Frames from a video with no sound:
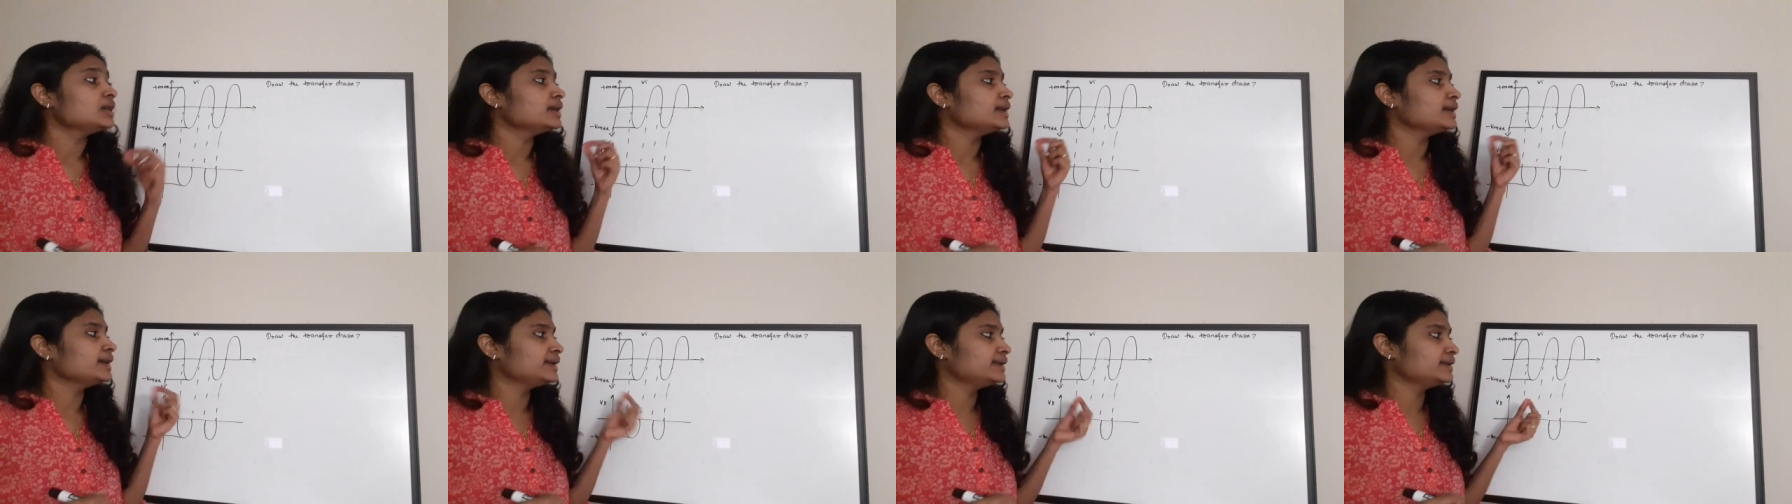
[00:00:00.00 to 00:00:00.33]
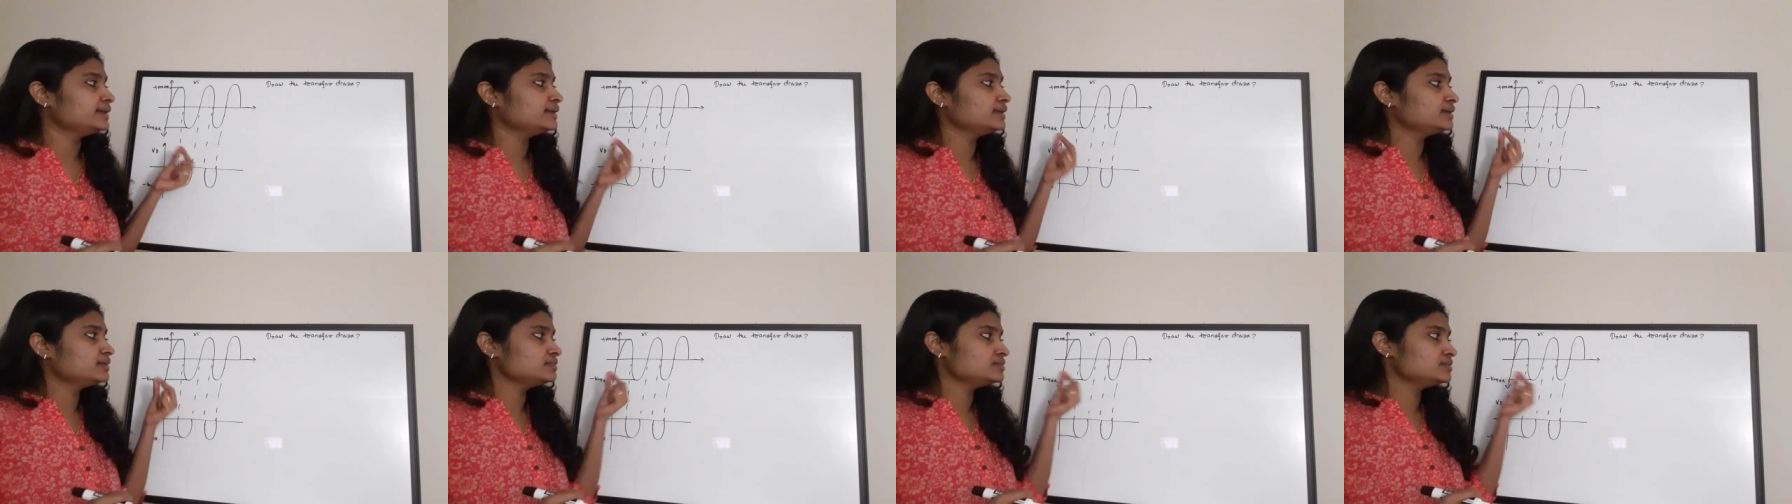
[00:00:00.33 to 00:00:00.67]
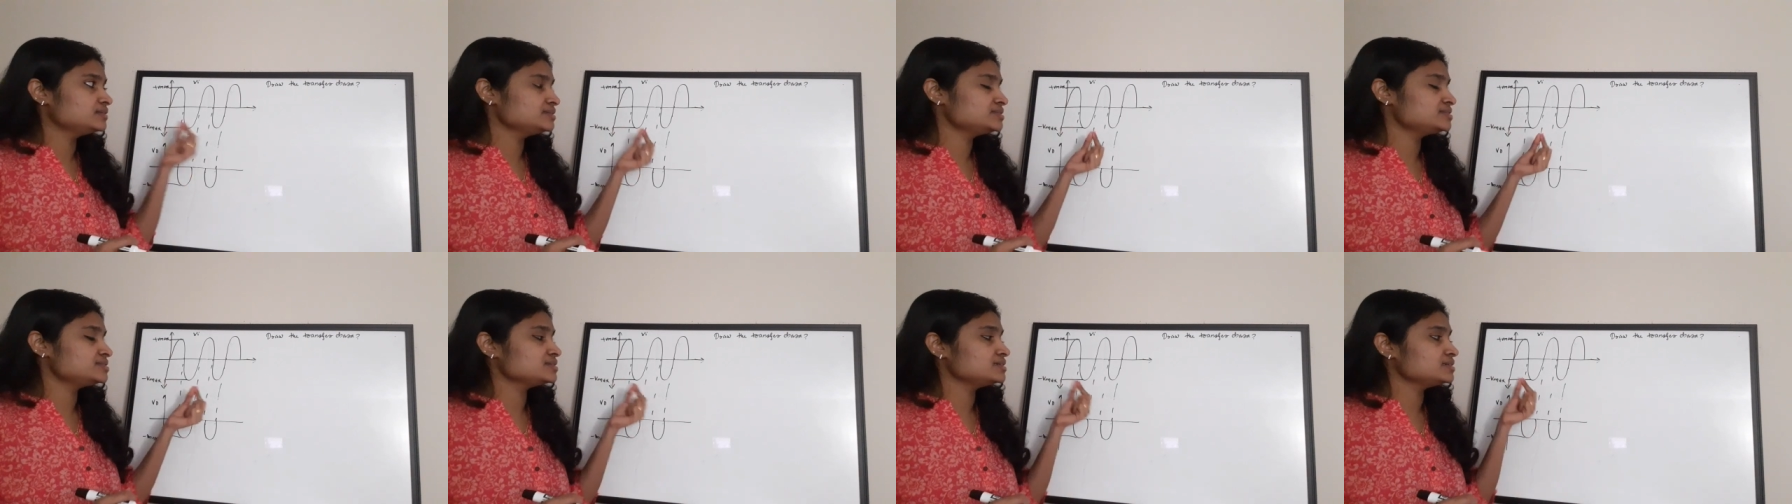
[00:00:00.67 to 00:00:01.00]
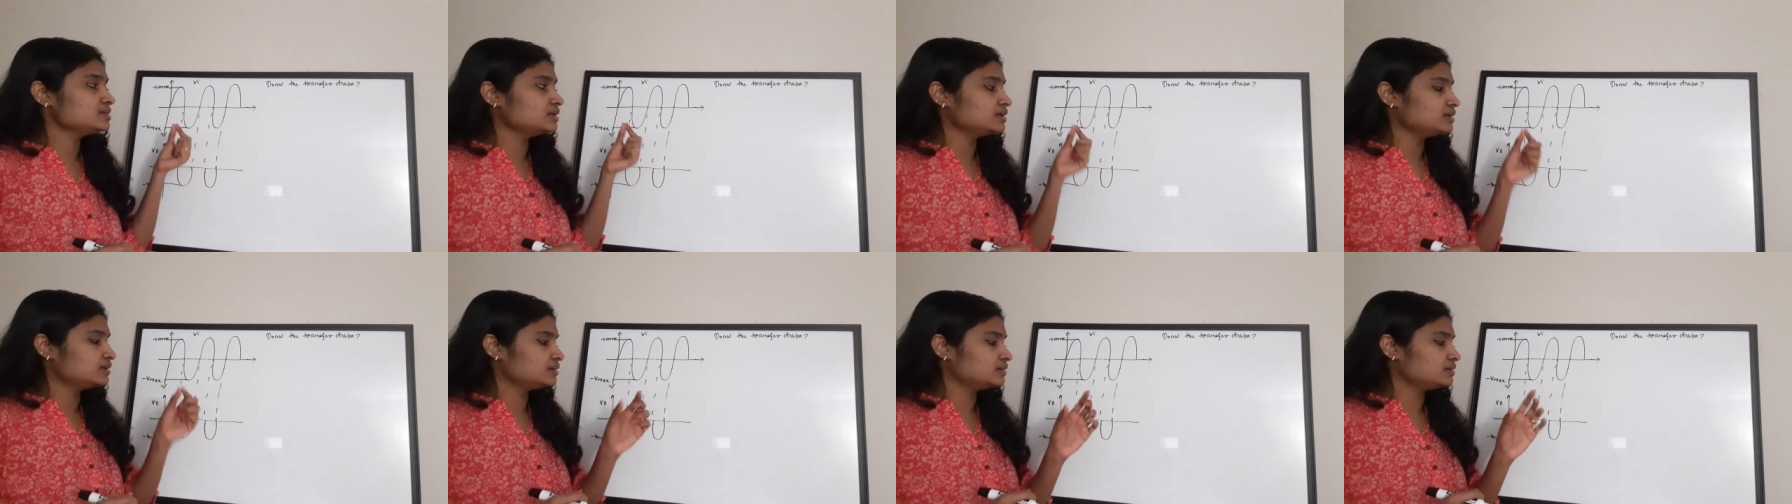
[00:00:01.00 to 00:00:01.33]
and this
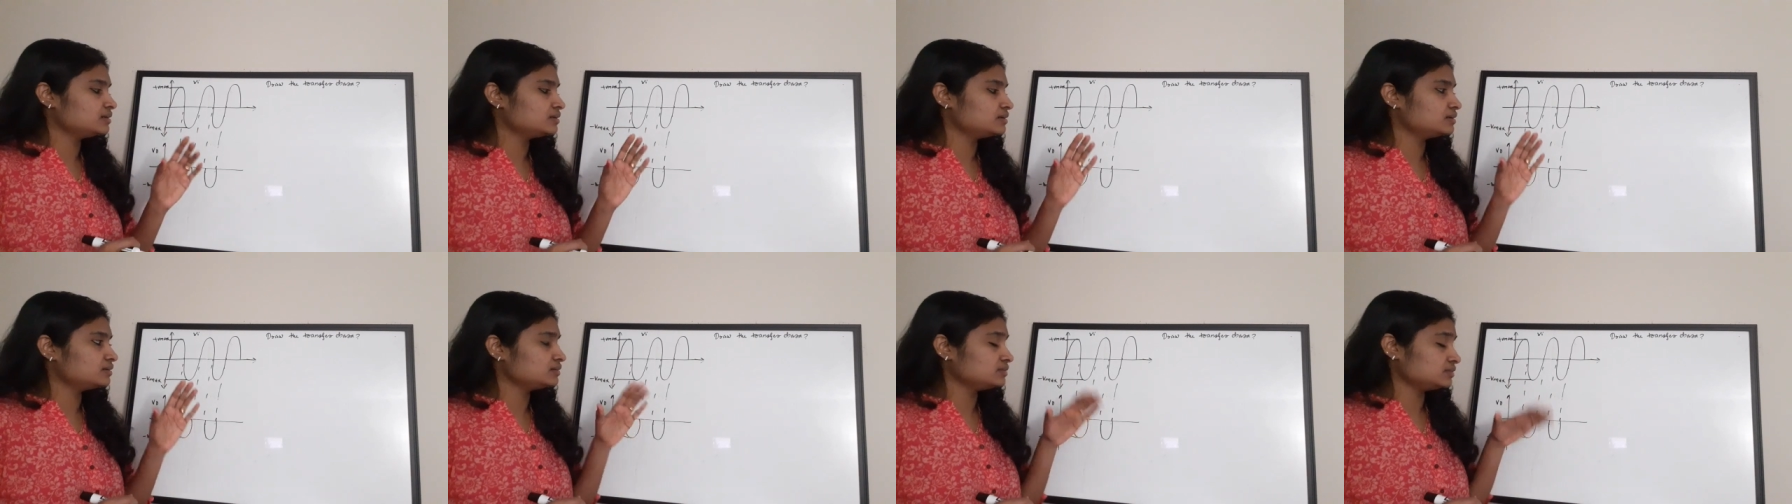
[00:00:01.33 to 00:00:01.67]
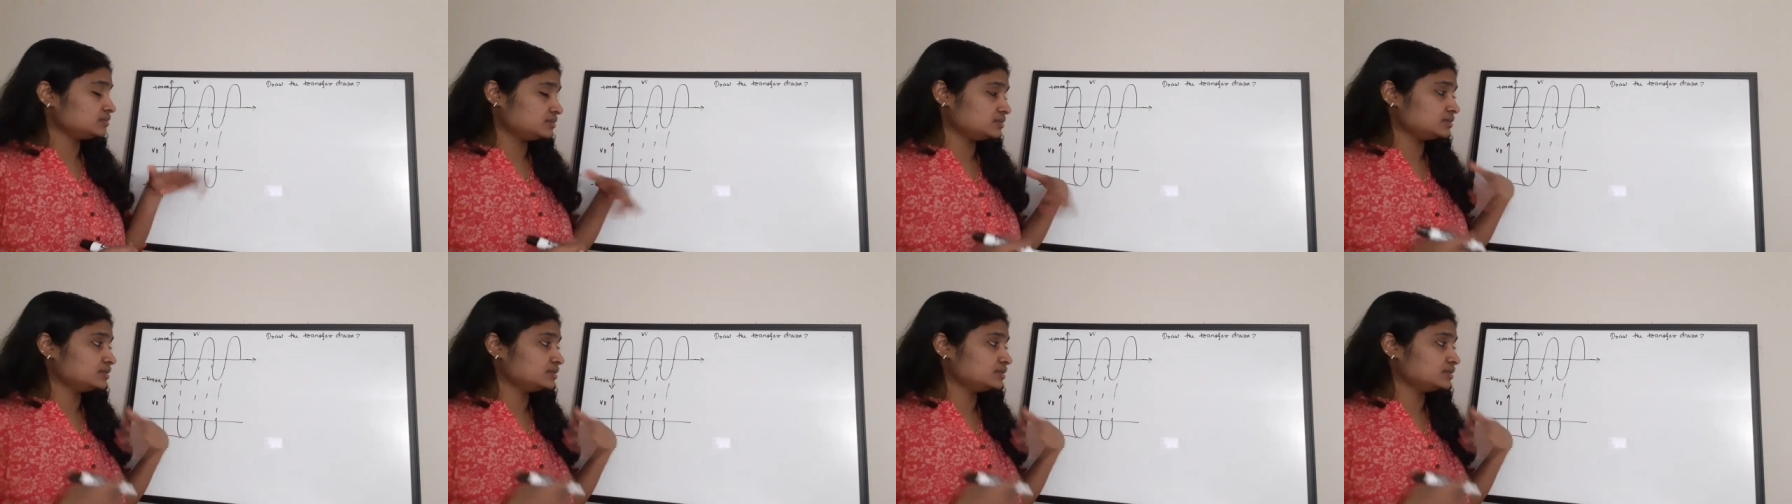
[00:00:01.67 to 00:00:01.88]
uh,